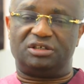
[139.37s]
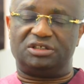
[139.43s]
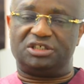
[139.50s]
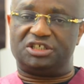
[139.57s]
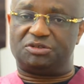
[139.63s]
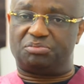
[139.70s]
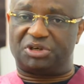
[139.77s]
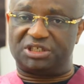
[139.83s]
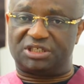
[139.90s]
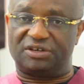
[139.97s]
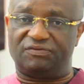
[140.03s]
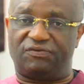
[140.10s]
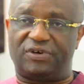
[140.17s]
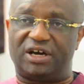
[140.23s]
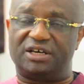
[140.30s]
Is
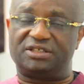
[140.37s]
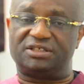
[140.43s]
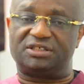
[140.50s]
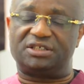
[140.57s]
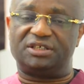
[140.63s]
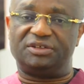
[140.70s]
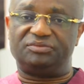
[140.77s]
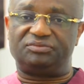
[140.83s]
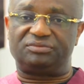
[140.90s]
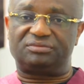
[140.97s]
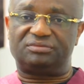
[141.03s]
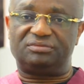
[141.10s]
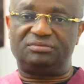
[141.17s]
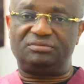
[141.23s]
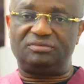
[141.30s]
breathing fast
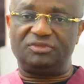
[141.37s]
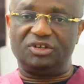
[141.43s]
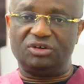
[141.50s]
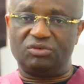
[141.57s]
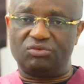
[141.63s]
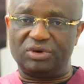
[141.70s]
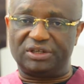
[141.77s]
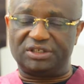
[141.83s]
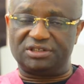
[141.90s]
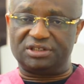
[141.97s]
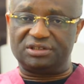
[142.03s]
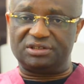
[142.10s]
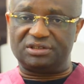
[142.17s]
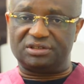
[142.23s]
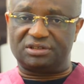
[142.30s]
with
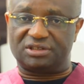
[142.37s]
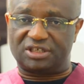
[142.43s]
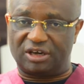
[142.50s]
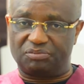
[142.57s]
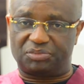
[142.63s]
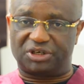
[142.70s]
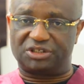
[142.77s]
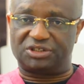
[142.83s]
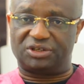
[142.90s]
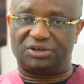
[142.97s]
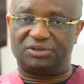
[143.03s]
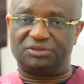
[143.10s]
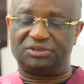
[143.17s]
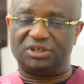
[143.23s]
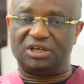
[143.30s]
temperature.
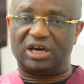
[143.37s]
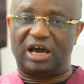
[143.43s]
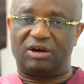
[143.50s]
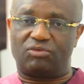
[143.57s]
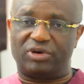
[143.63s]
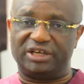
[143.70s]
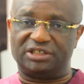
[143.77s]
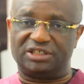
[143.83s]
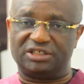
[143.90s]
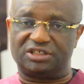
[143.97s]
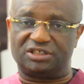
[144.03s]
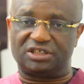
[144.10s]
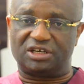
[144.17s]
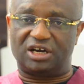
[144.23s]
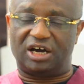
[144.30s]
And when
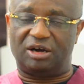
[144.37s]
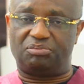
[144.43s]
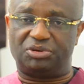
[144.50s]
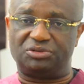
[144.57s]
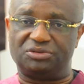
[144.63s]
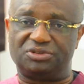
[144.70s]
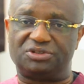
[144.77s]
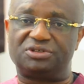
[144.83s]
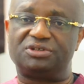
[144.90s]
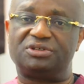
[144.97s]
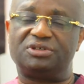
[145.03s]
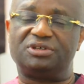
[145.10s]
this happens,